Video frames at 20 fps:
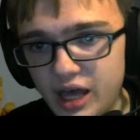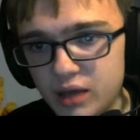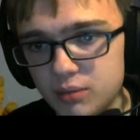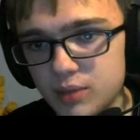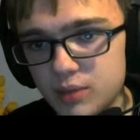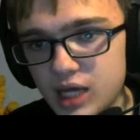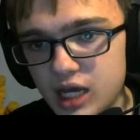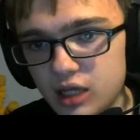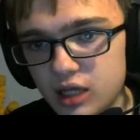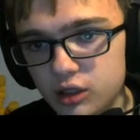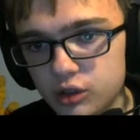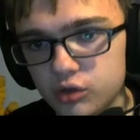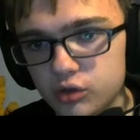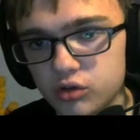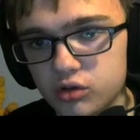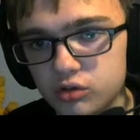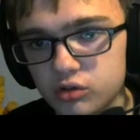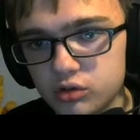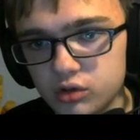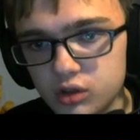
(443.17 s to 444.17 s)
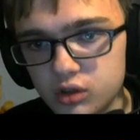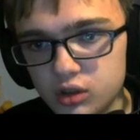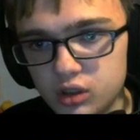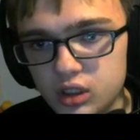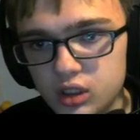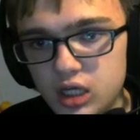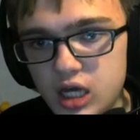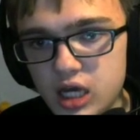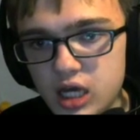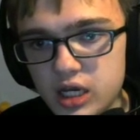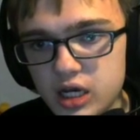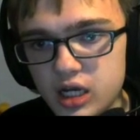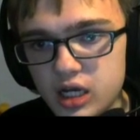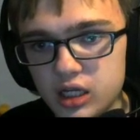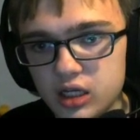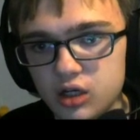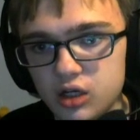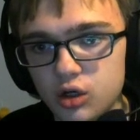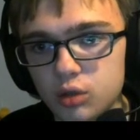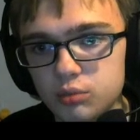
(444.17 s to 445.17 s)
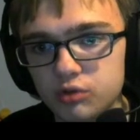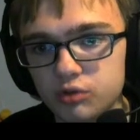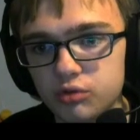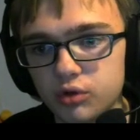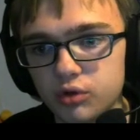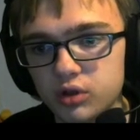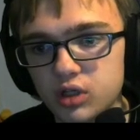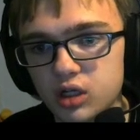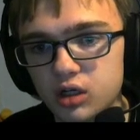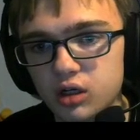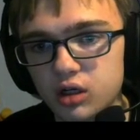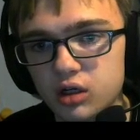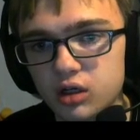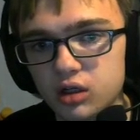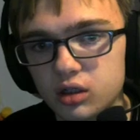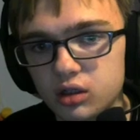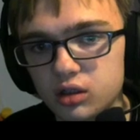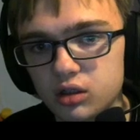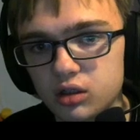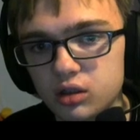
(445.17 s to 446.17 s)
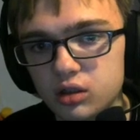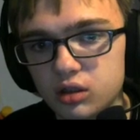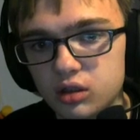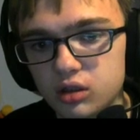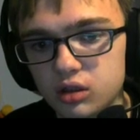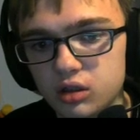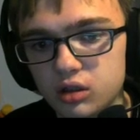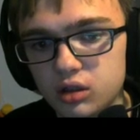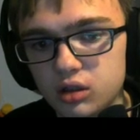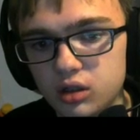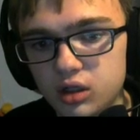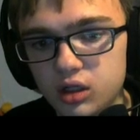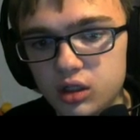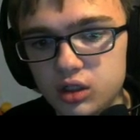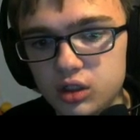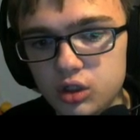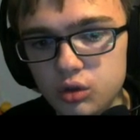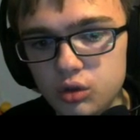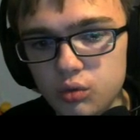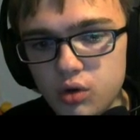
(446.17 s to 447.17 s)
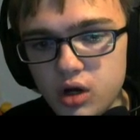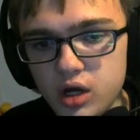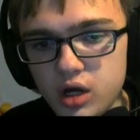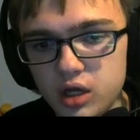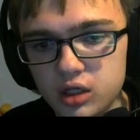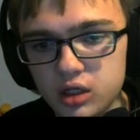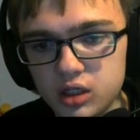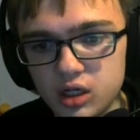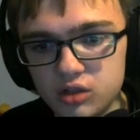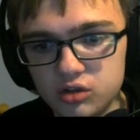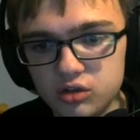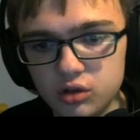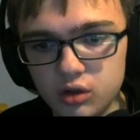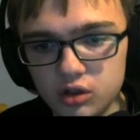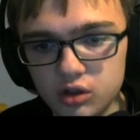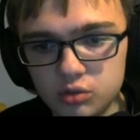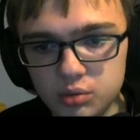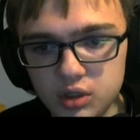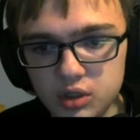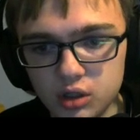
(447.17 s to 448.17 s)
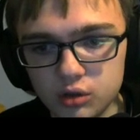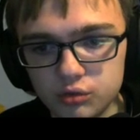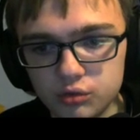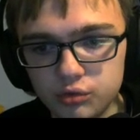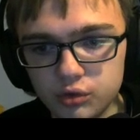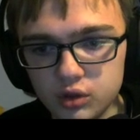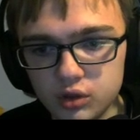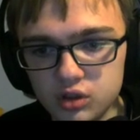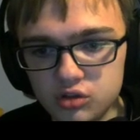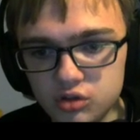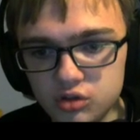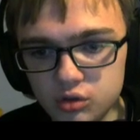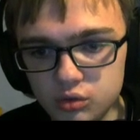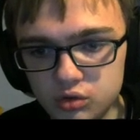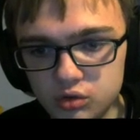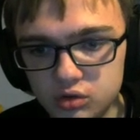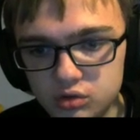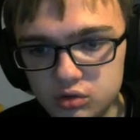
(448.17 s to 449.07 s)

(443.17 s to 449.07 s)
Bye, losers. I gotta get home before dinner. You won, got 0 XP, earned 42